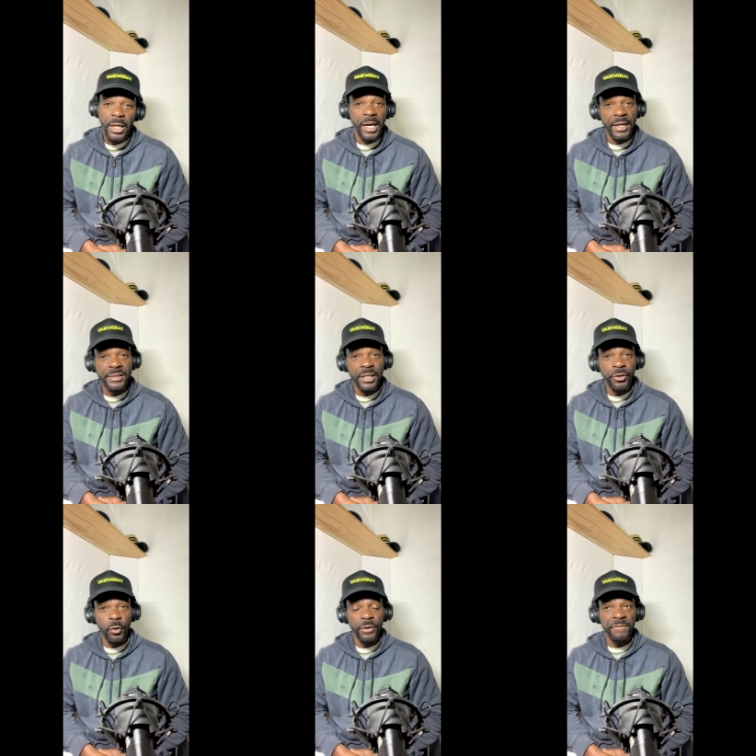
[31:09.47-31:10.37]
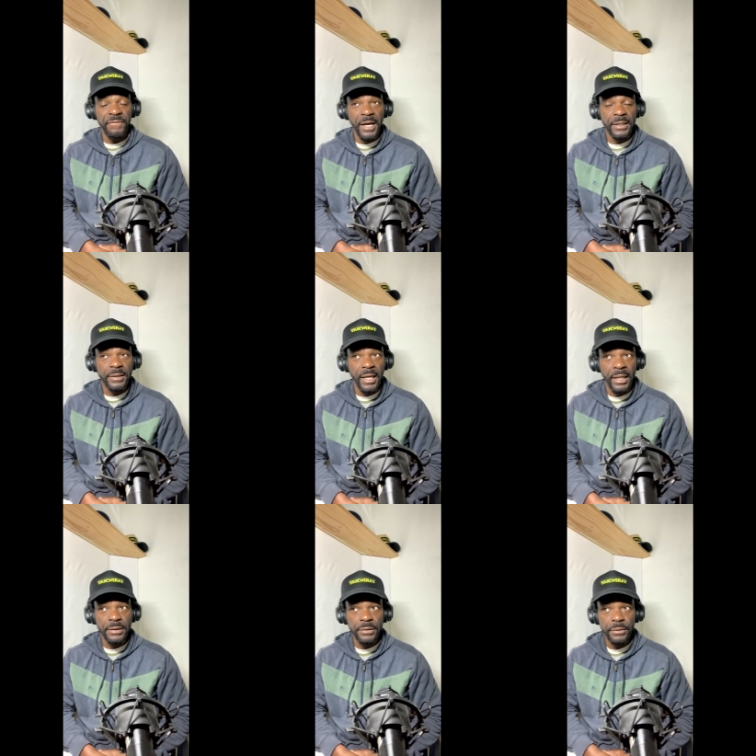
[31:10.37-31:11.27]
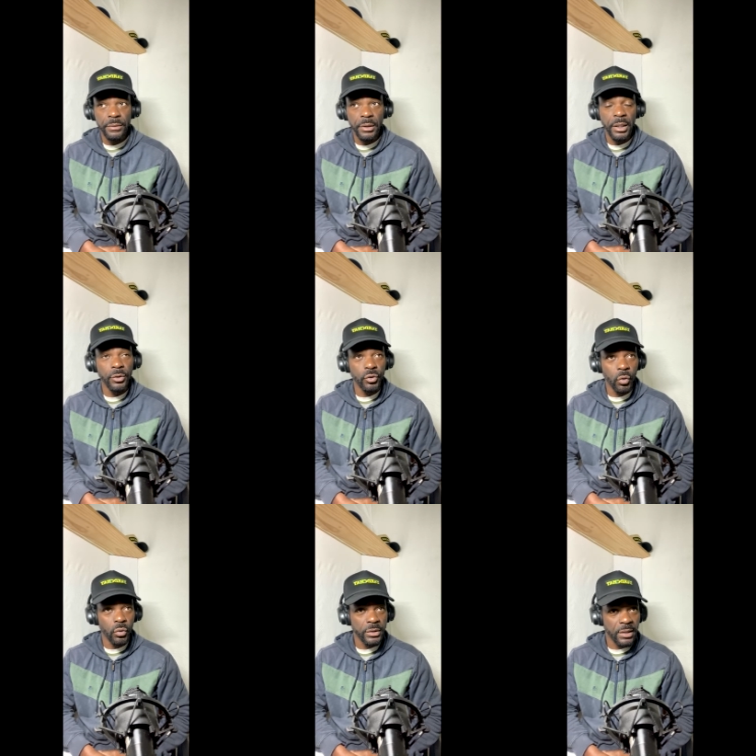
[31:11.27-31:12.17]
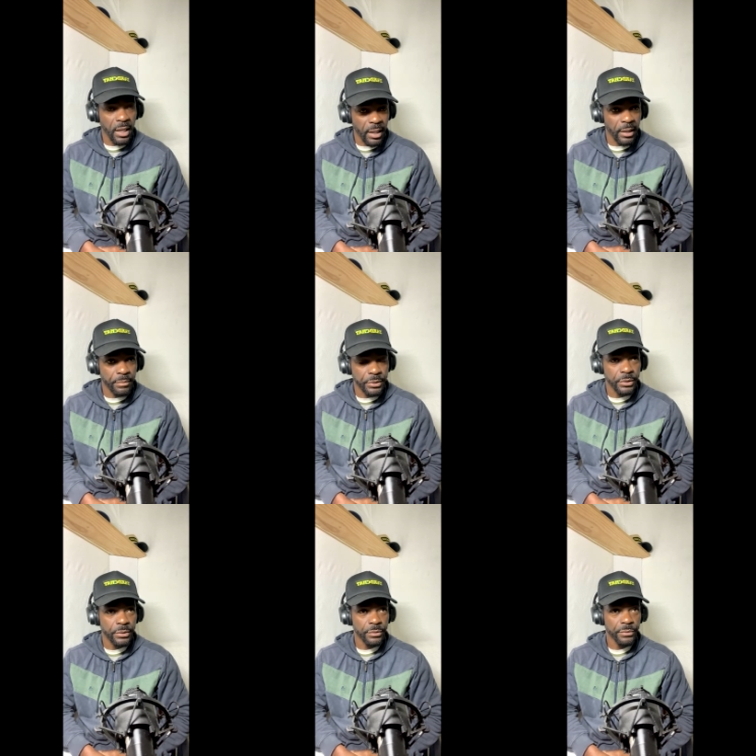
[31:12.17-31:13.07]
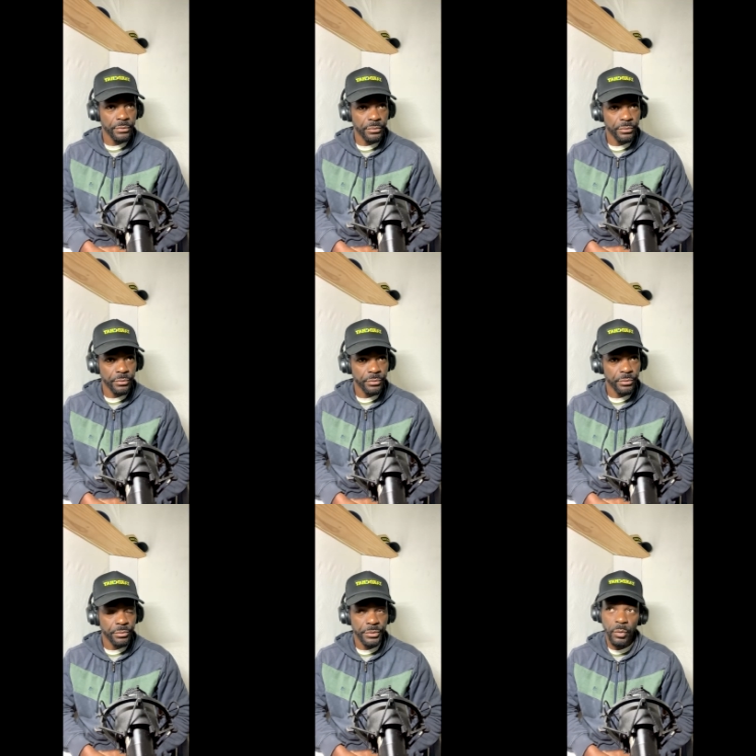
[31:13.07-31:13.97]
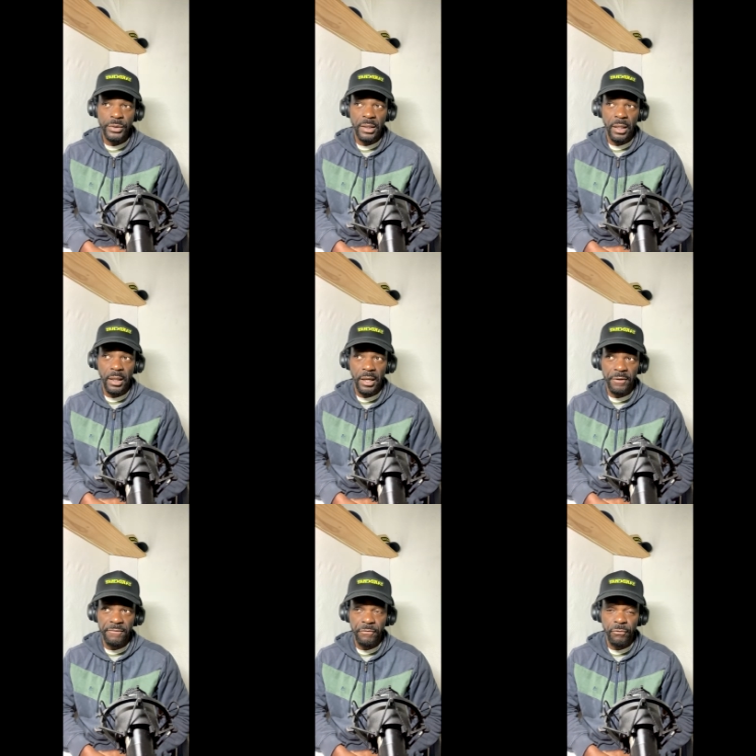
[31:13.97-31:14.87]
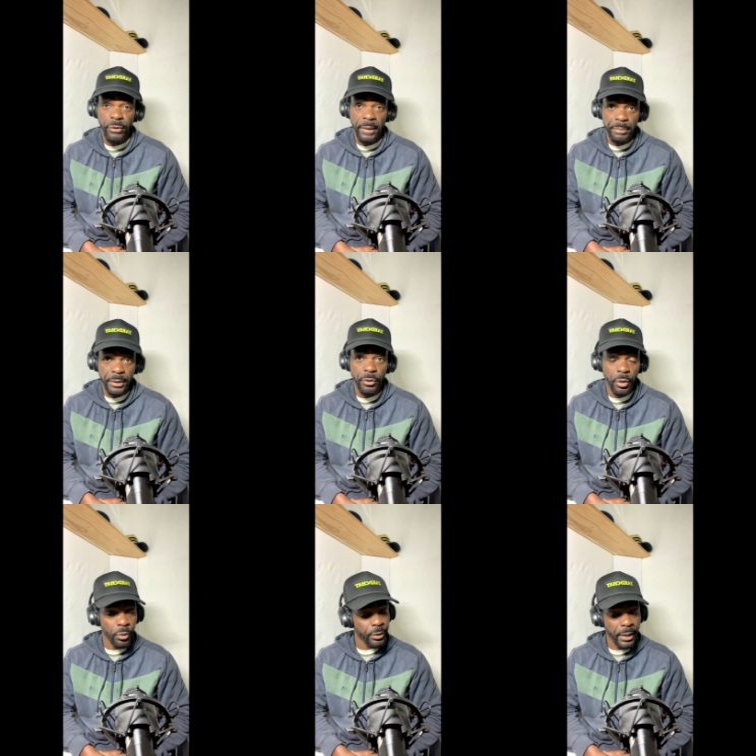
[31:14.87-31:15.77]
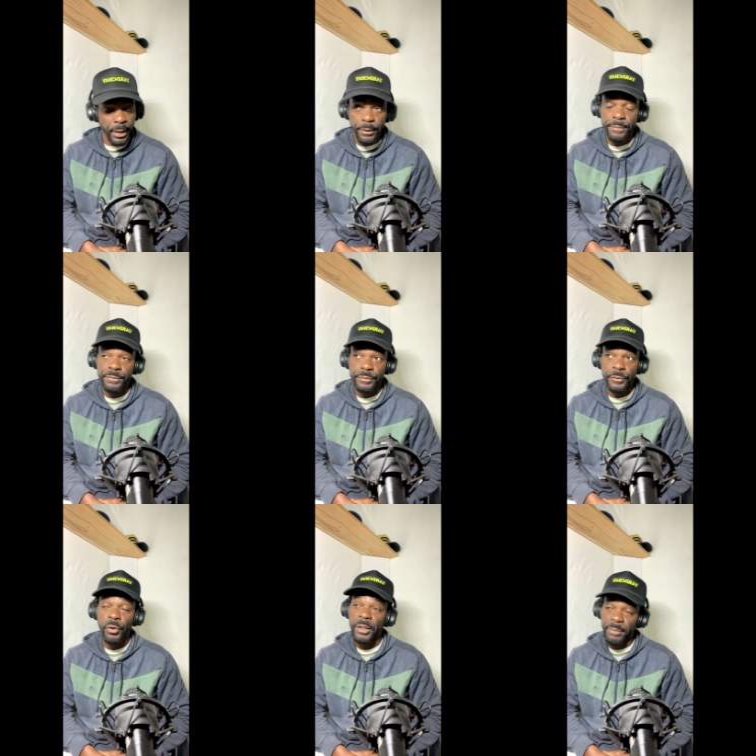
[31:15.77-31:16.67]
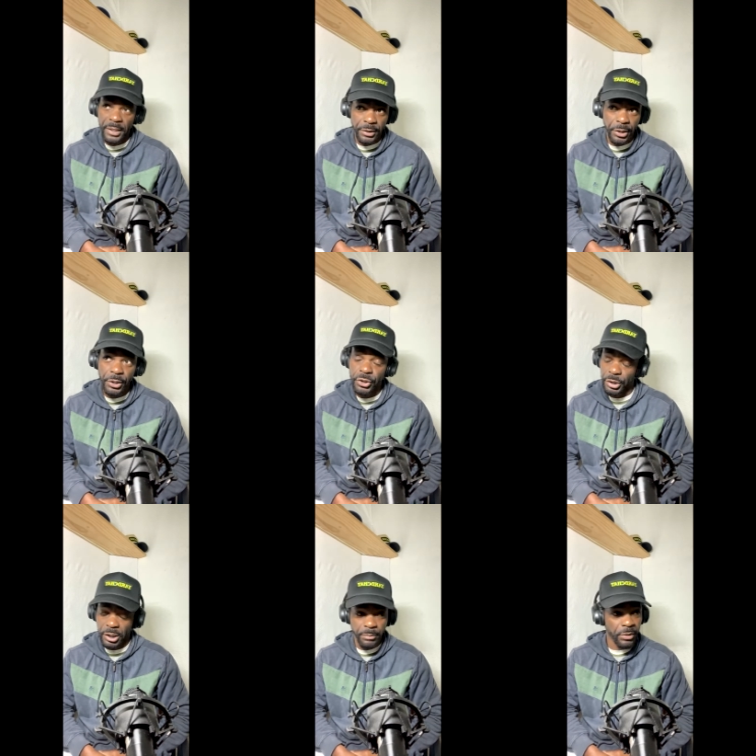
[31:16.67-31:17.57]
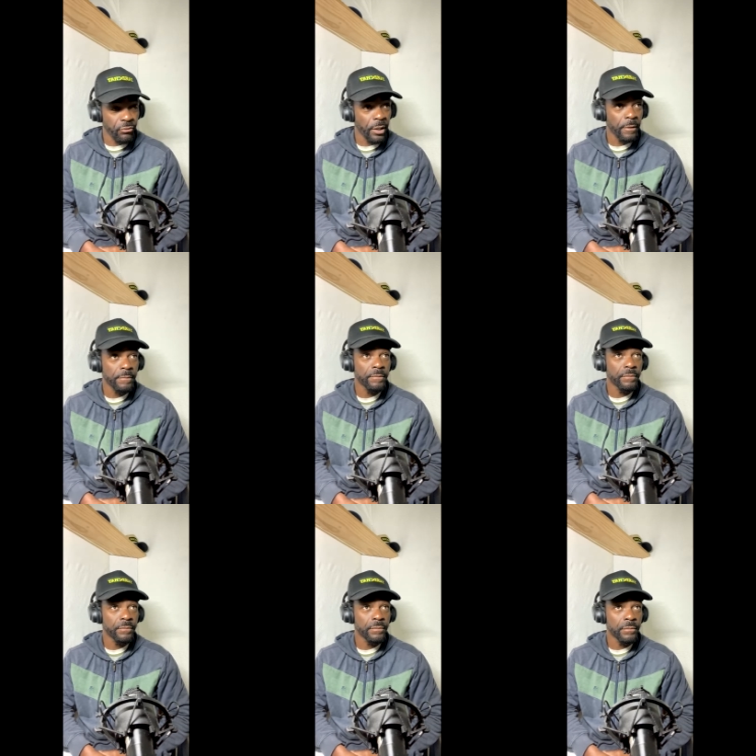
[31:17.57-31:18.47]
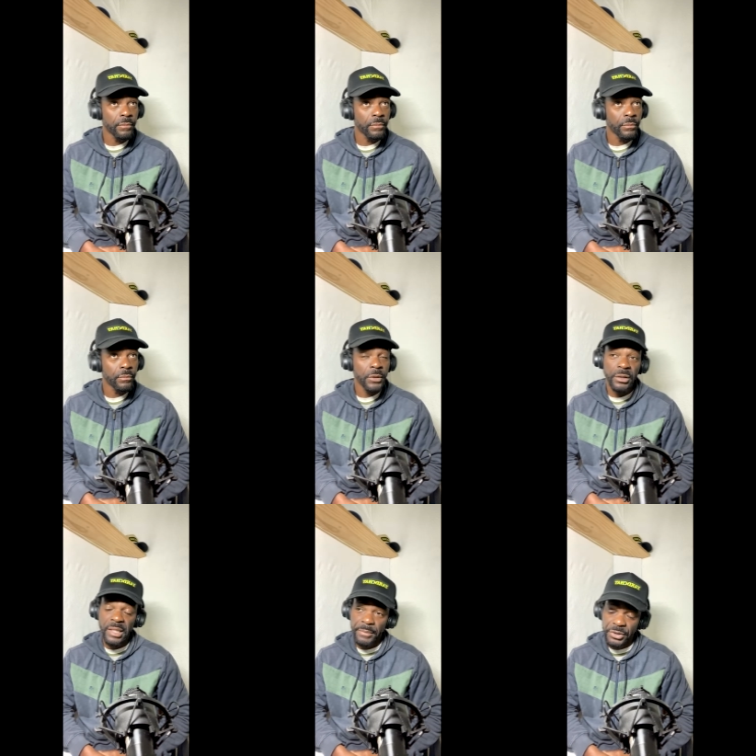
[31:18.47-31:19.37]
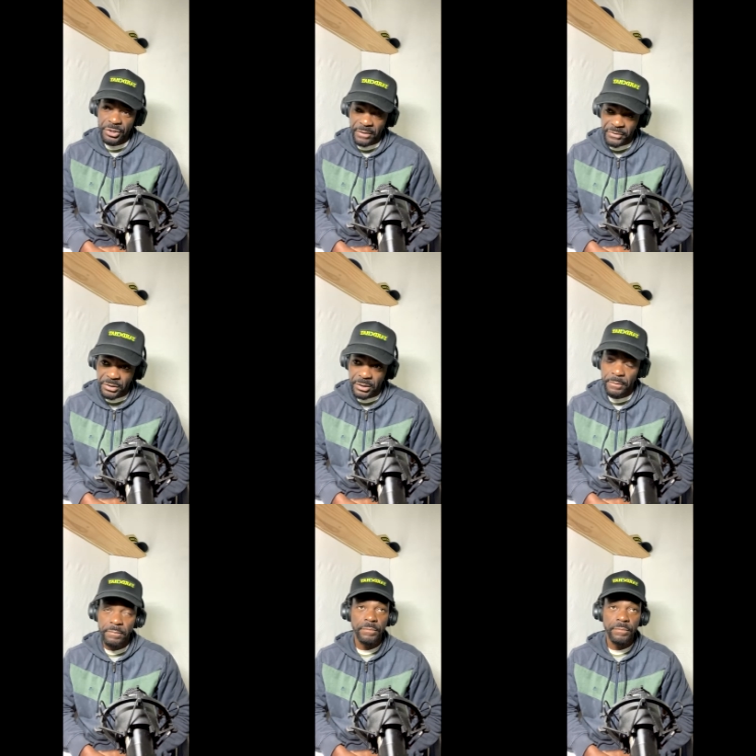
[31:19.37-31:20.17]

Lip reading: And it's a known fact that in those times, there was a lot of raping going down on the plantation. Keep it real. Thomas Jefferson,